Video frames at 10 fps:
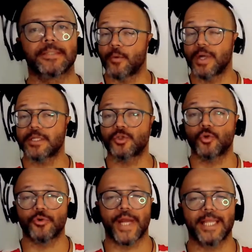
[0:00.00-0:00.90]
They wanted
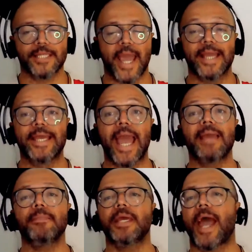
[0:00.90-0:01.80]
to create a
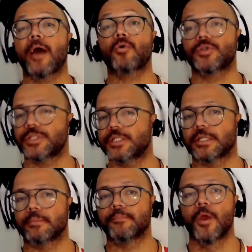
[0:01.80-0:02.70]
game
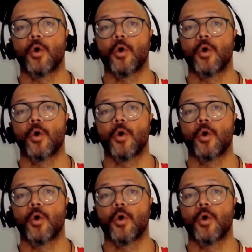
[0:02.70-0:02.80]
ecosystem